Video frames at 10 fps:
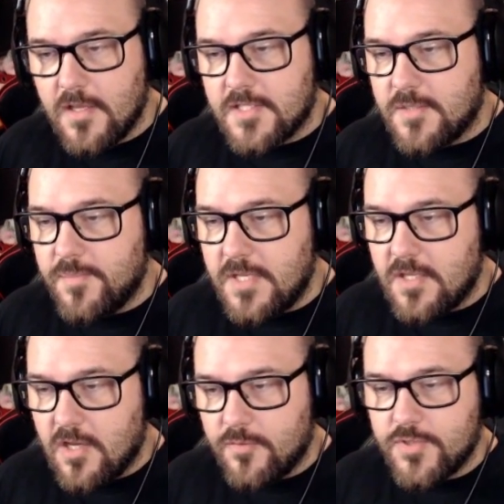submit the
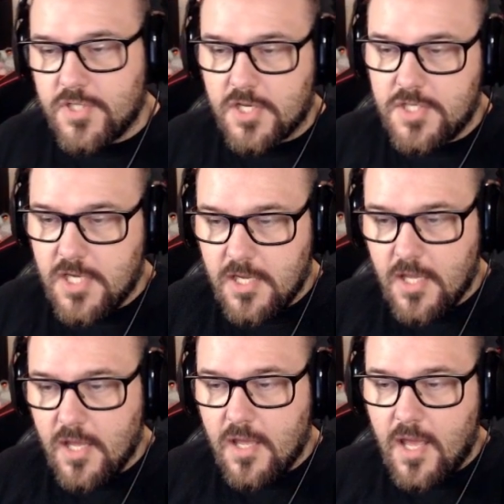culprit dossier
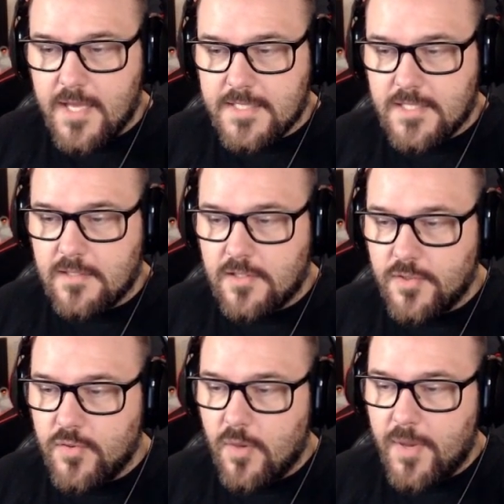and send
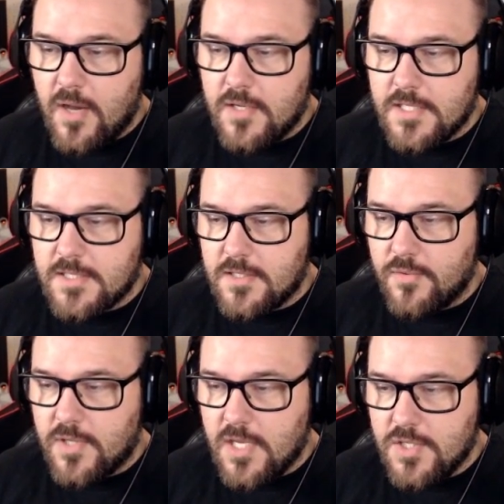clue about his
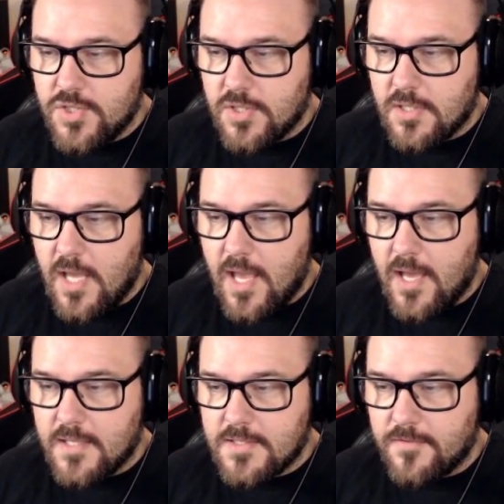location
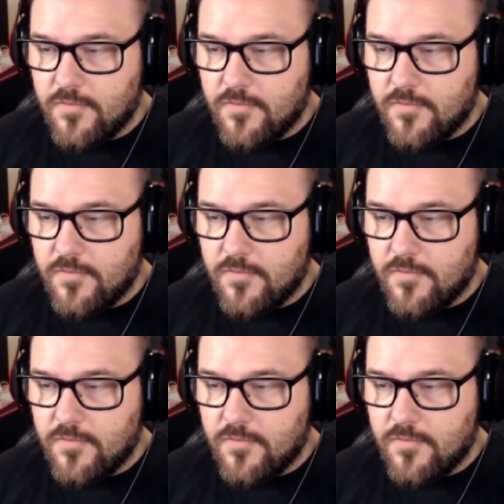at